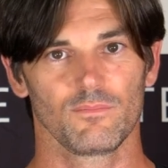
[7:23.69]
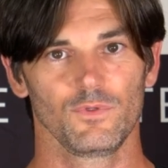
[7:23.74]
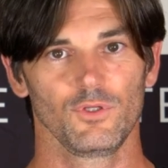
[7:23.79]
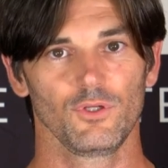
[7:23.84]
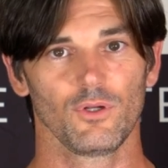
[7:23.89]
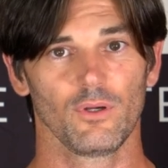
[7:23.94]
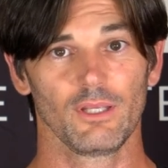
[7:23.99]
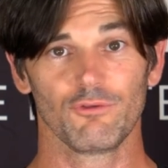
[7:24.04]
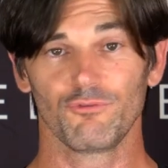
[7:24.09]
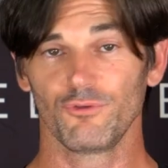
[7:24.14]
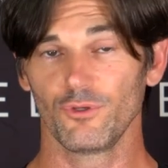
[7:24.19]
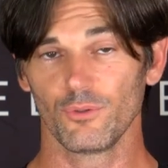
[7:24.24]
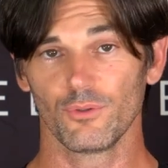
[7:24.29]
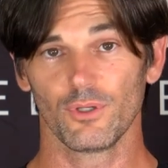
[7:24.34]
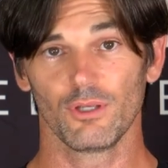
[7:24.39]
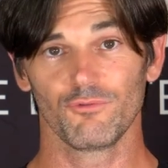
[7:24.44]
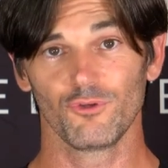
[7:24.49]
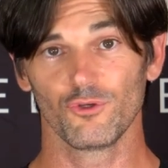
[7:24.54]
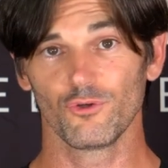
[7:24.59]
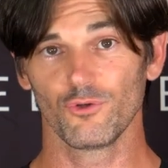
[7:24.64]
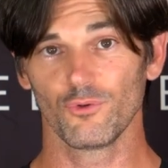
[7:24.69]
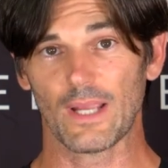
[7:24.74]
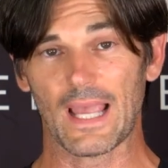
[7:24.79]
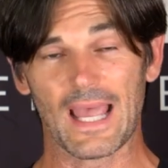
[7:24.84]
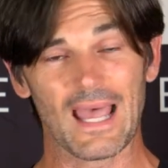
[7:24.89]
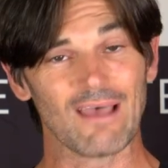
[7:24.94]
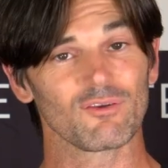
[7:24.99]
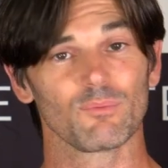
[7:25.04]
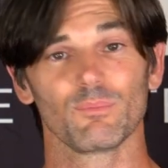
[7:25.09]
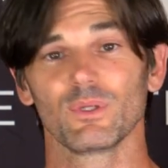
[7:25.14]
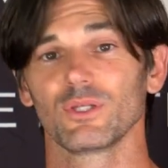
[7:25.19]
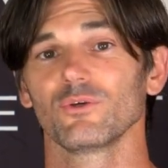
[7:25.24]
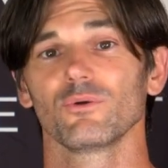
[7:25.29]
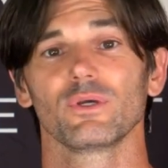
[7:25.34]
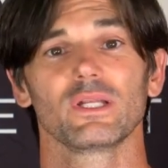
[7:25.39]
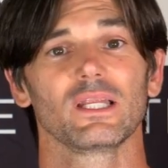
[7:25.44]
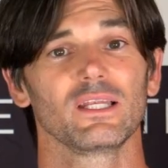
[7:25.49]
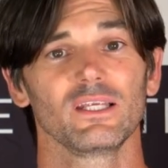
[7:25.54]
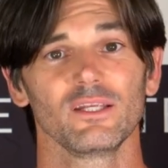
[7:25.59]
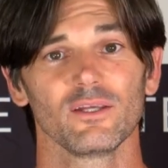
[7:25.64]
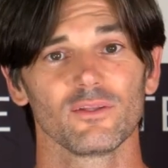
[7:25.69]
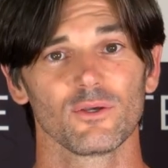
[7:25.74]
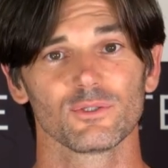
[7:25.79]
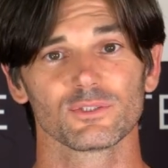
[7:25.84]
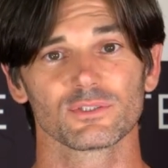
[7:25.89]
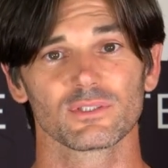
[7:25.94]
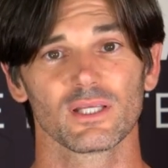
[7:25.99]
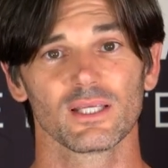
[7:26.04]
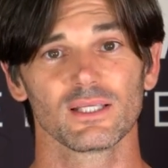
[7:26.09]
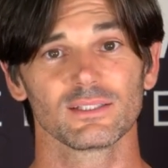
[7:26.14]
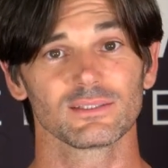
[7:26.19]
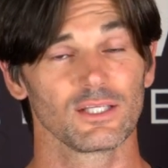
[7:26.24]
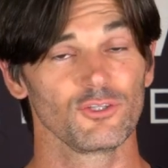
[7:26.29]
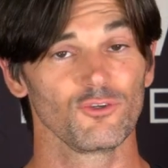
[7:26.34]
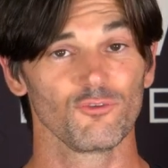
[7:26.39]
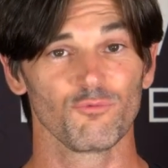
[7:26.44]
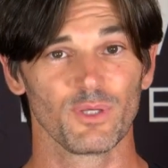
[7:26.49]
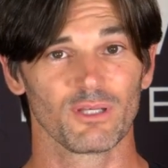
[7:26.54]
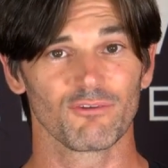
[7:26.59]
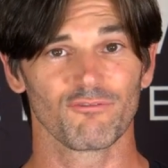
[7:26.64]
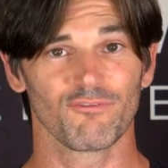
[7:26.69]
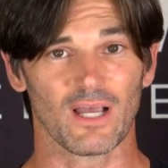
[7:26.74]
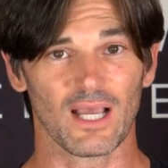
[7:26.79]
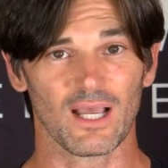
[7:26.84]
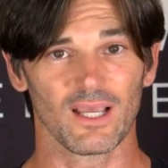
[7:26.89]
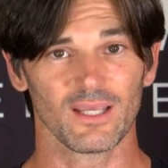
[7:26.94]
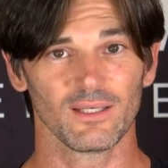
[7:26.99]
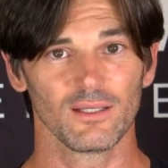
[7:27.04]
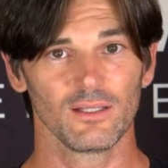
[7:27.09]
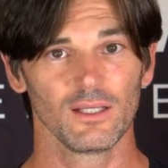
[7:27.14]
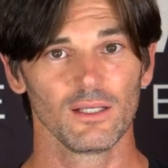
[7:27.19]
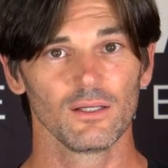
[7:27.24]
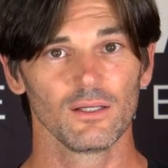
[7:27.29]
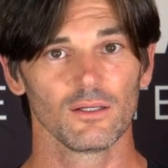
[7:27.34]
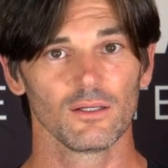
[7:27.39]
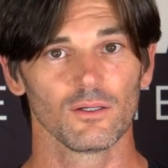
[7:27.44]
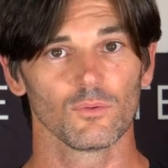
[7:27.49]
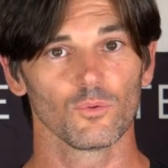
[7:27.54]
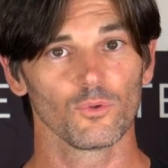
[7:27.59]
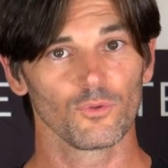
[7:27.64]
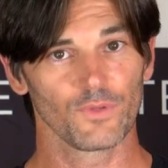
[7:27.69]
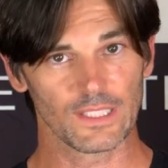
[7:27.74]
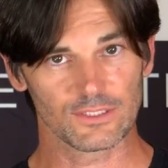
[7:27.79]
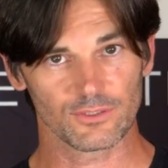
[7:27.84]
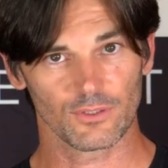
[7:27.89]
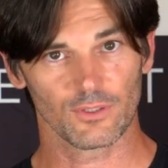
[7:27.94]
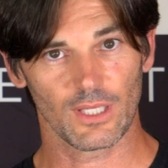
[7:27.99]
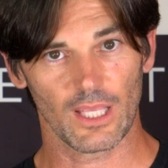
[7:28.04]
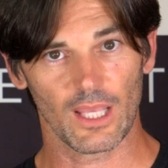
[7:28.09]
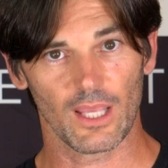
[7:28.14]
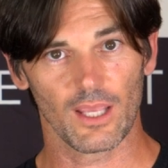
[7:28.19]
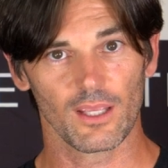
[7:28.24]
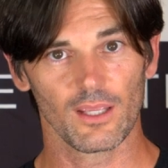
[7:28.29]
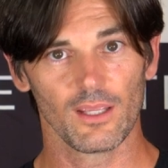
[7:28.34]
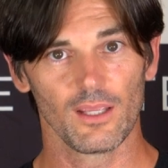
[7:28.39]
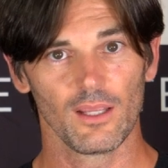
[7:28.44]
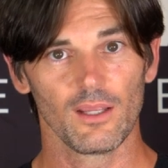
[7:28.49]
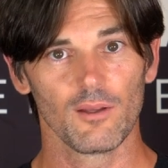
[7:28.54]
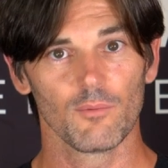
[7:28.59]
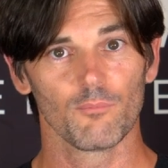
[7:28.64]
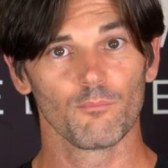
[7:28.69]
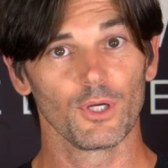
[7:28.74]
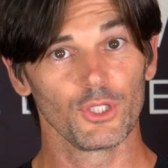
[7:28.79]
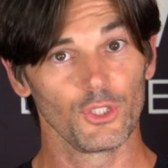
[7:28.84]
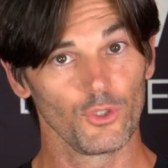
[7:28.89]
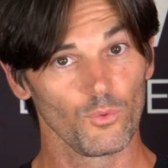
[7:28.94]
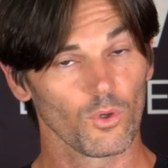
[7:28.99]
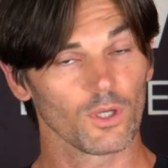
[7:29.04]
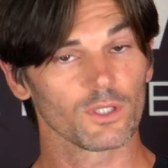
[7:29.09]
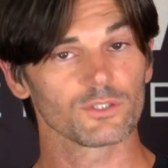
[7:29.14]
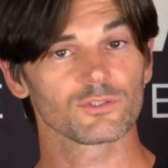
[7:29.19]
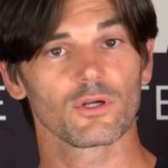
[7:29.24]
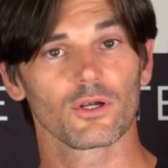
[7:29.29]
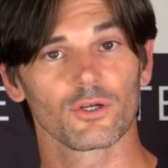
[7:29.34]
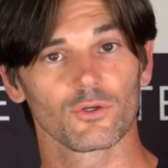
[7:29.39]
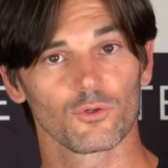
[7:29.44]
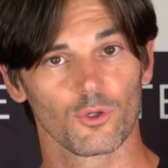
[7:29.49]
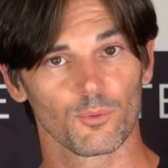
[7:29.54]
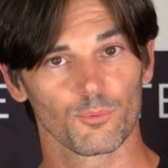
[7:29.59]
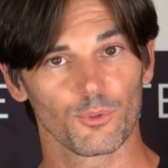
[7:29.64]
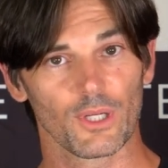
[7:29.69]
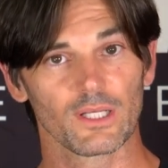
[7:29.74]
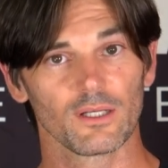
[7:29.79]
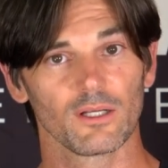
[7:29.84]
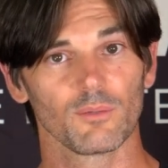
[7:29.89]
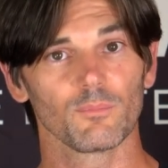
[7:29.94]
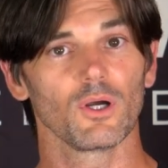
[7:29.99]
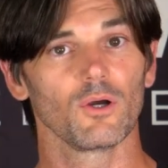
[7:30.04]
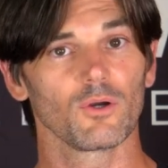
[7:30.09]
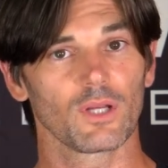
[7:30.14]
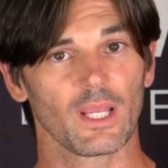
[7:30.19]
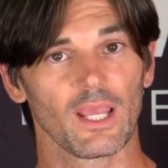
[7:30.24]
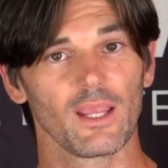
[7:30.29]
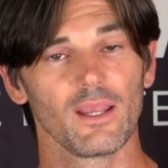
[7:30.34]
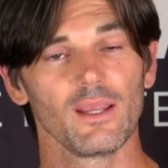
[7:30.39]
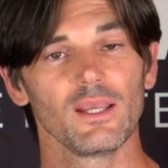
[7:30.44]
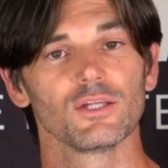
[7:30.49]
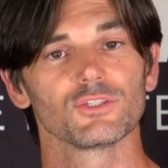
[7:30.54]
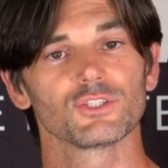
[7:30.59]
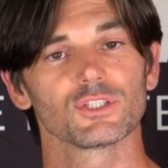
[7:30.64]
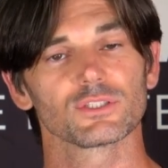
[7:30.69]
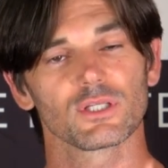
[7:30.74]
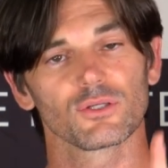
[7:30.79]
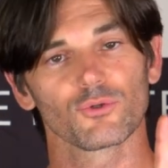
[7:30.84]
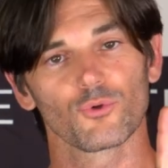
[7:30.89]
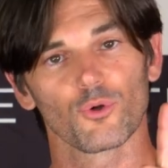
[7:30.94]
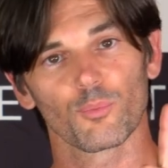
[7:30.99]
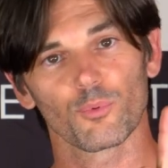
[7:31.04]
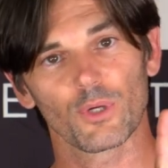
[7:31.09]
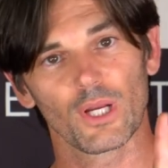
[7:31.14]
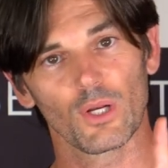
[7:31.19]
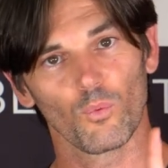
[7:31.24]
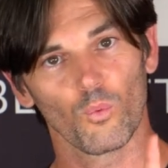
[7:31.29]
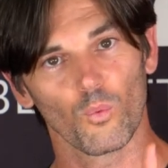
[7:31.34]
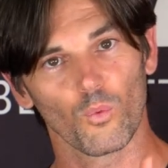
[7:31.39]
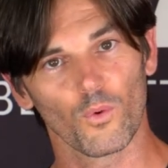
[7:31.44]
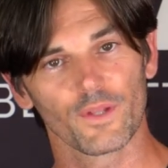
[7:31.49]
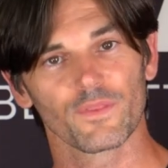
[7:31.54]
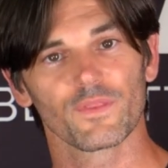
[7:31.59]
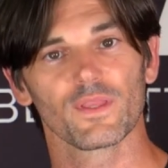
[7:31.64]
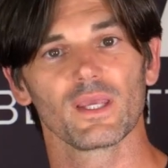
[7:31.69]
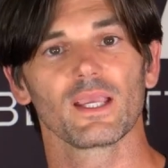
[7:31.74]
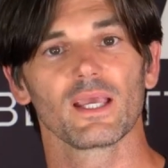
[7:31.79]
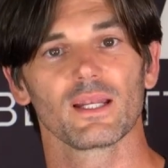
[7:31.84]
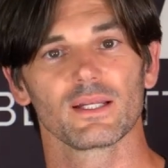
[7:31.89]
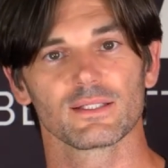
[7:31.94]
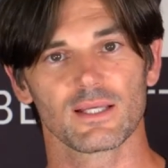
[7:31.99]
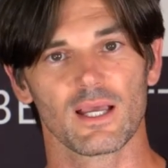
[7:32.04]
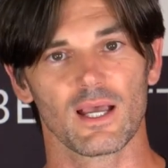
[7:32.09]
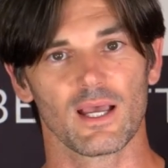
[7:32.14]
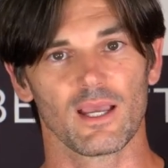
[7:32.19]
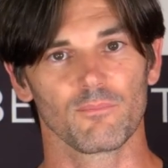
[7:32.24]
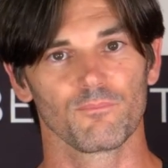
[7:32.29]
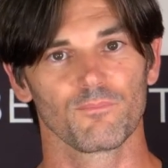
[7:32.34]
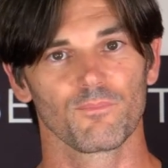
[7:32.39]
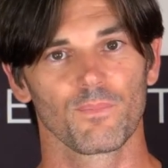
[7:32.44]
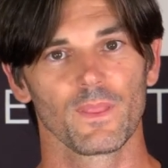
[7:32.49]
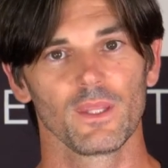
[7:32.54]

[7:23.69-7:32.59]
If you haven't been doing any of those things and you've been fine, well, that's okay, but you want to start incorporating them, okay, just incorporate one thing at a time.